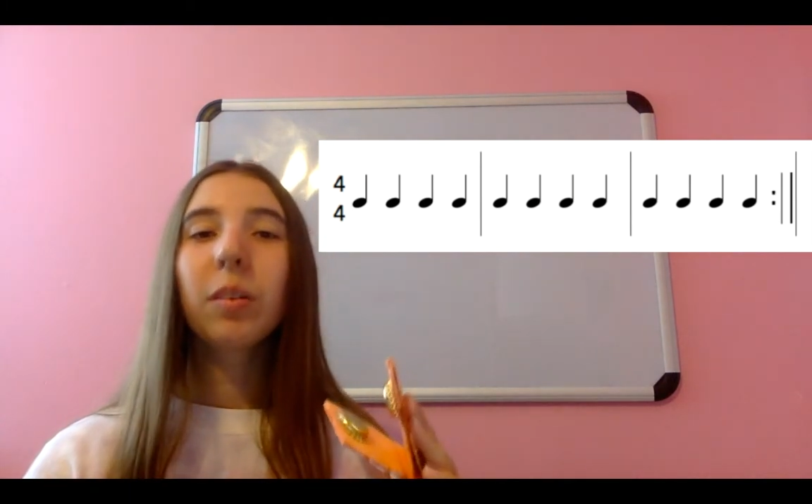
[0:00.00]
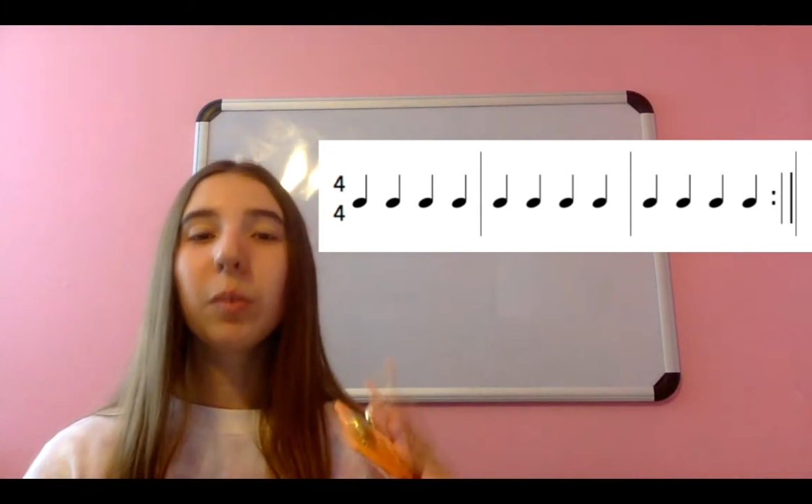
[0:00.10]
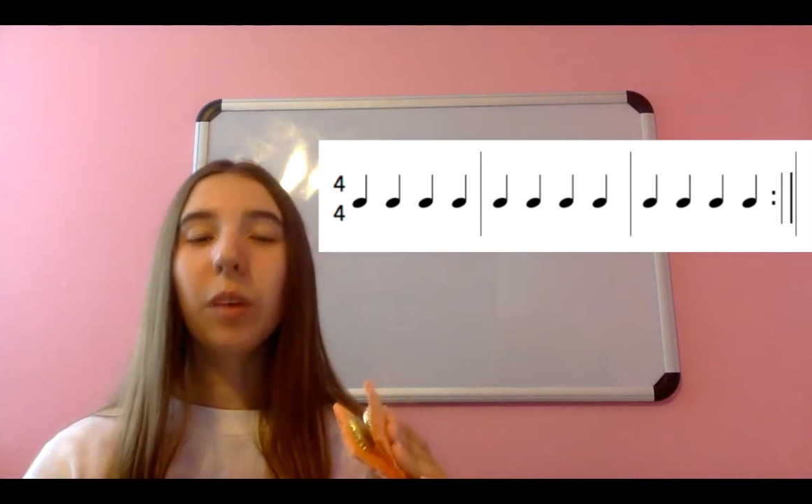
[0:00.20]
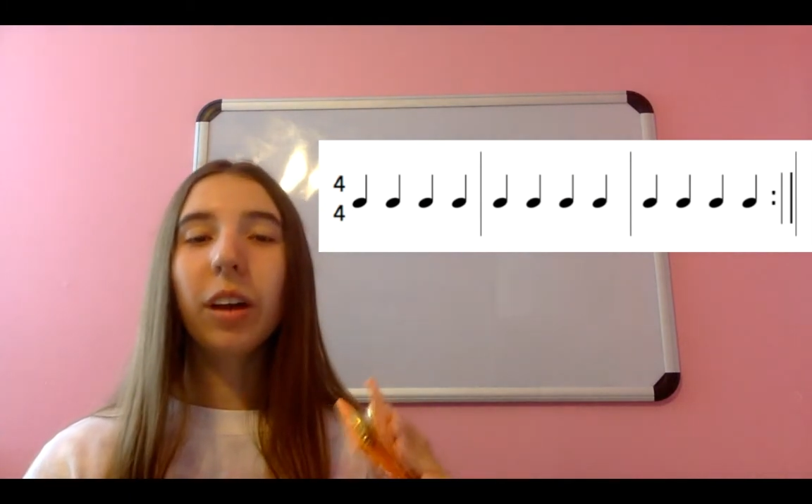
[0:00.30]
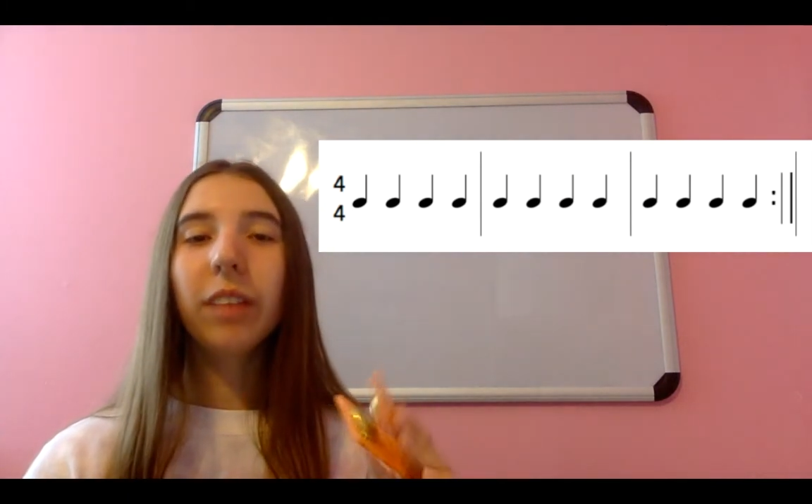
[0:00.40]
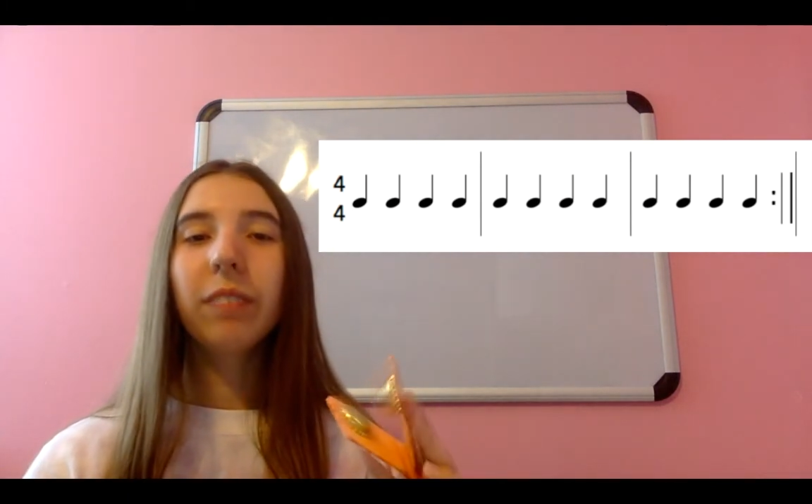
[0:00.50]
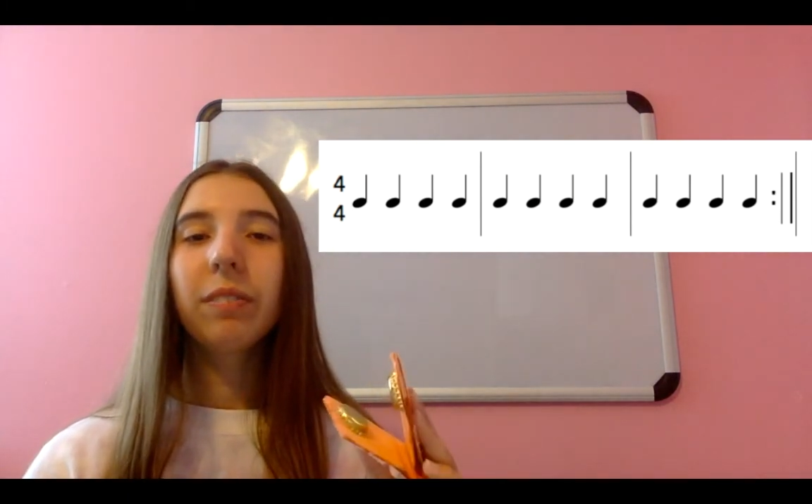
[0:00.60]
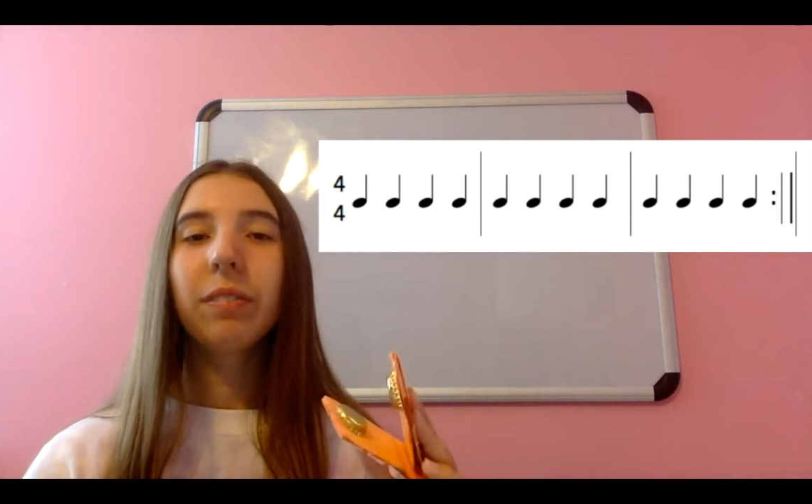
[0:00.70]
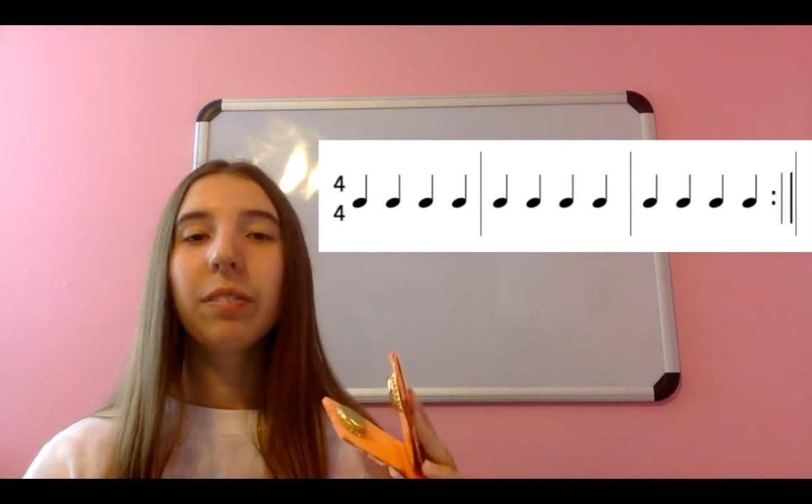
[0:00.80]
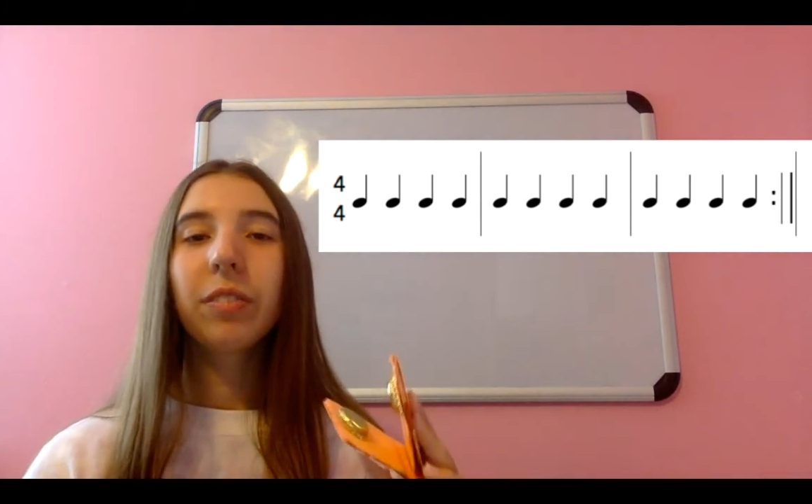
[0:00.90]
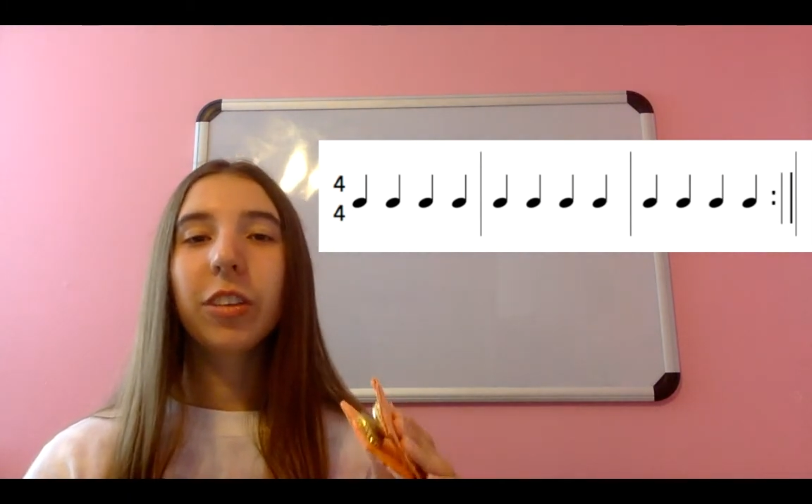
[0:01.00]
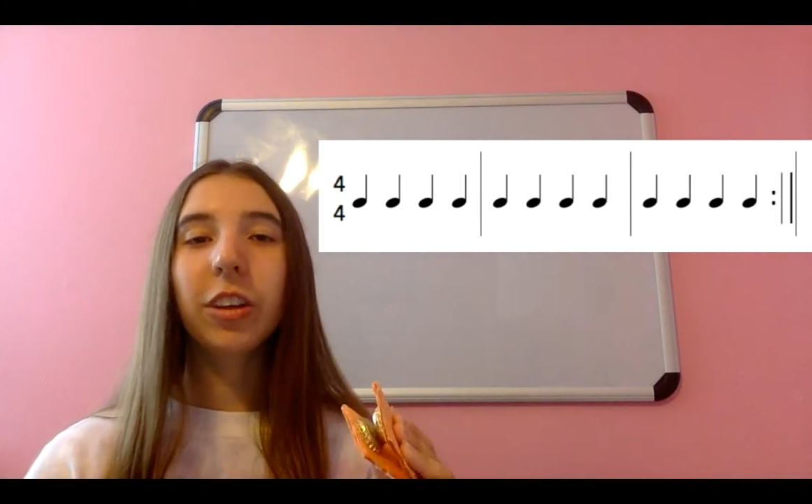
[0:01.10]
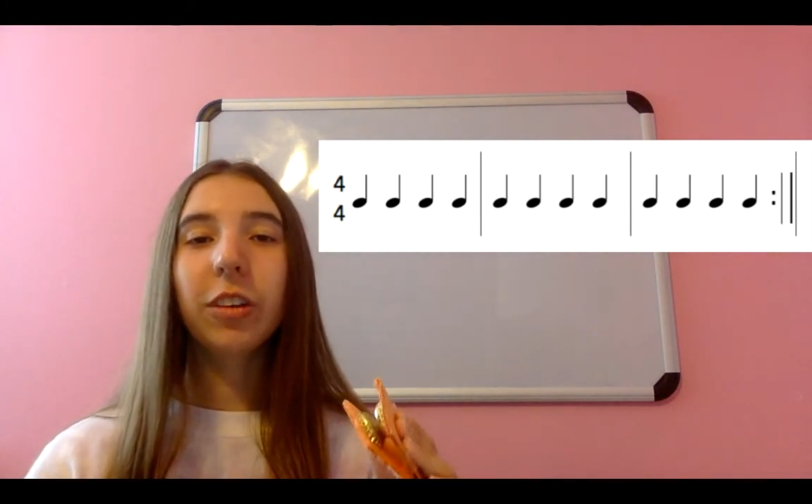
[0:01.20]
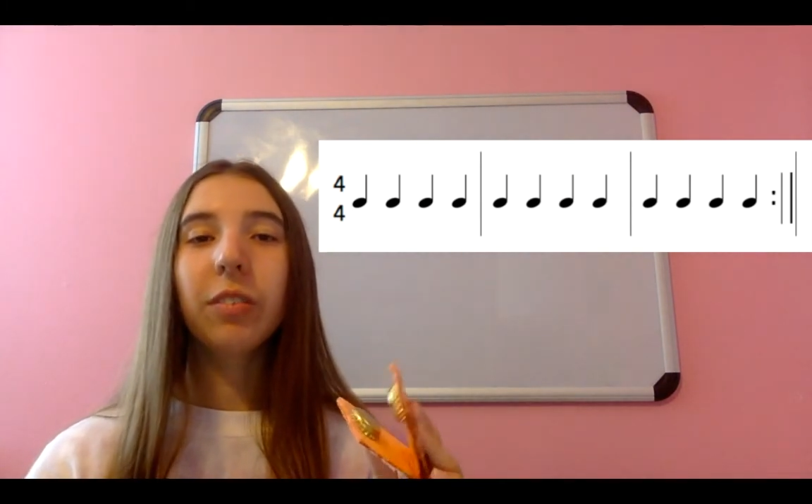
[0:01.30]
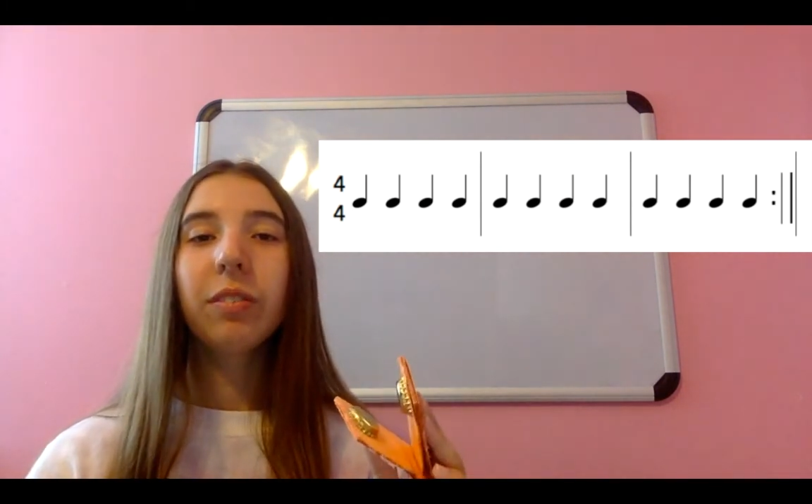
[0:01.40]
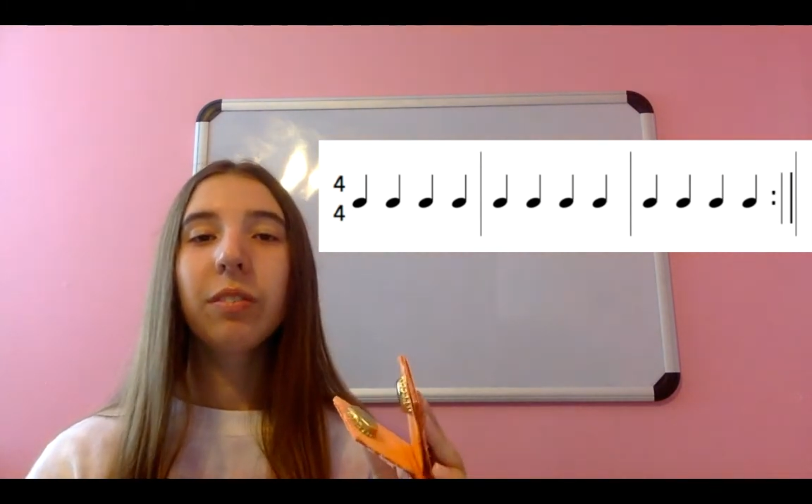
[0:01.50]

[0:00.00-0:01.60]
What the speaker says: 1, 2,